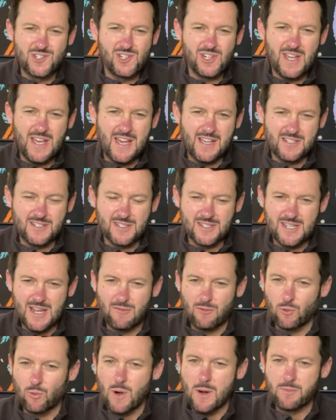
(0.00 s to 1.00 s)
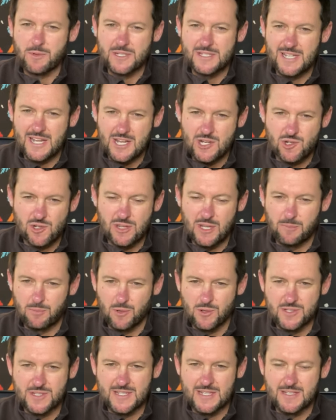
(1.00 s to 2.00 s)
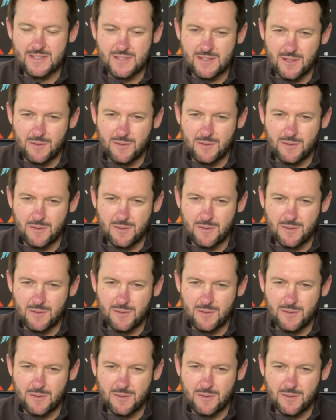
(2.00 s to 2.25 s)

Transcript: GXs have a reputation that precedes